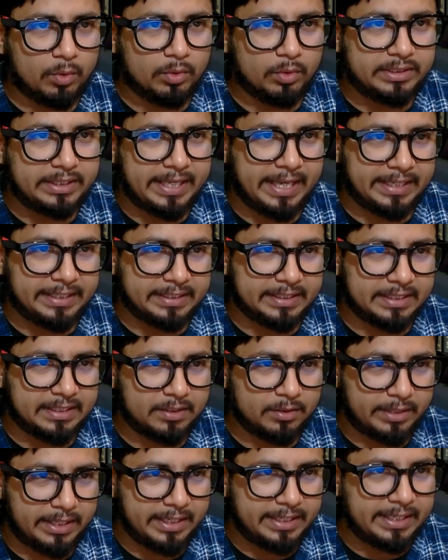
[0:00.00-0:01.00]
own career
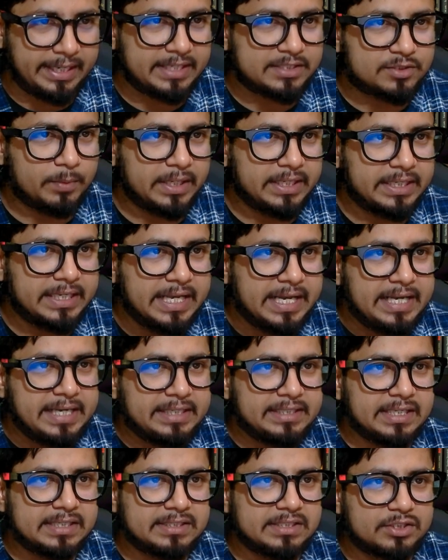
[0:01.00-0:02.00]
okay next one
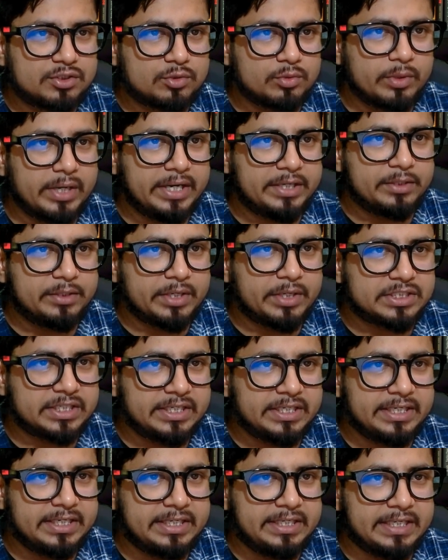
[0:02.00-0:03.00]
yes it's true
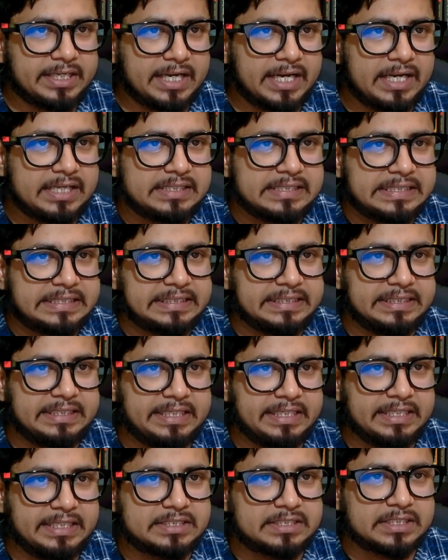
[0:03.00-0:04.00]
education in india
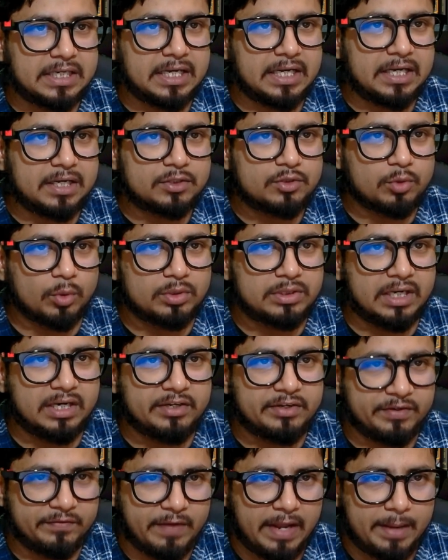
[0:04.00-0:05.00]
needs a
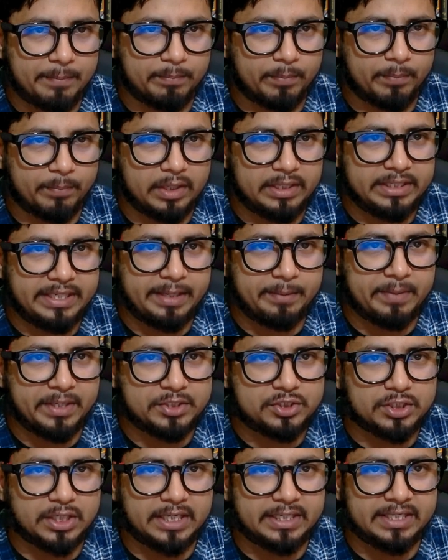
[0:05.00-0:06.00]
total revamp only
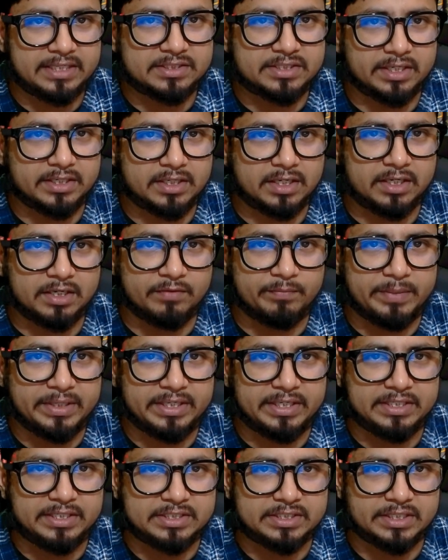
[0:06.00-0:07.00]
mhrd and central
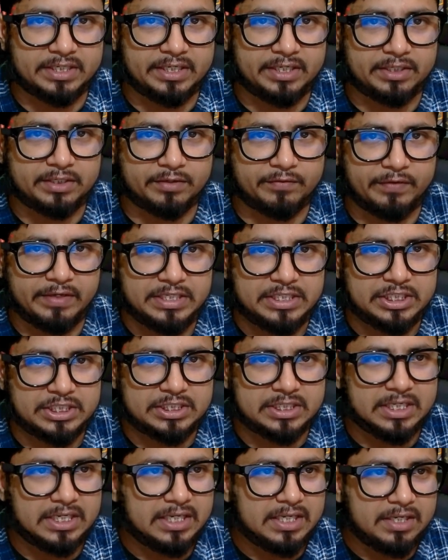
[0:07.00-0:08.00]
government needs
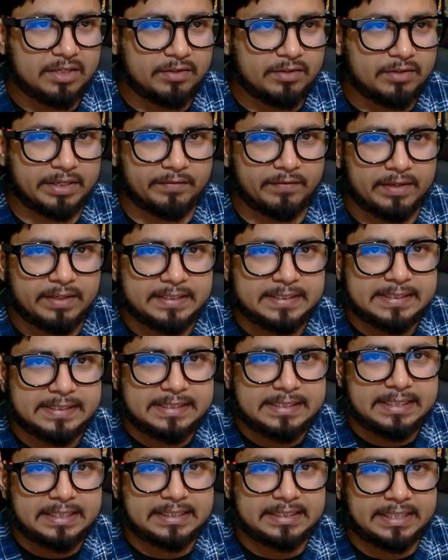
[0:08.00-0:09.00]
intervenes whatever.
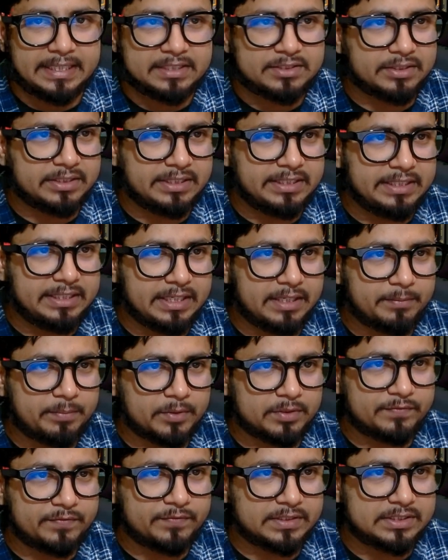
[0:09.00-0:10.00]
Uh, HR Dean and
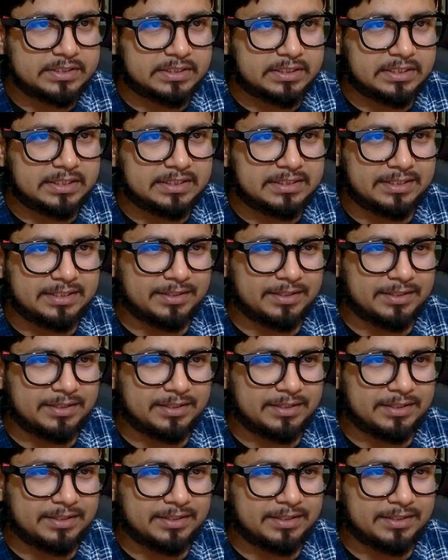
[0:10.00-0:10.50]
Professor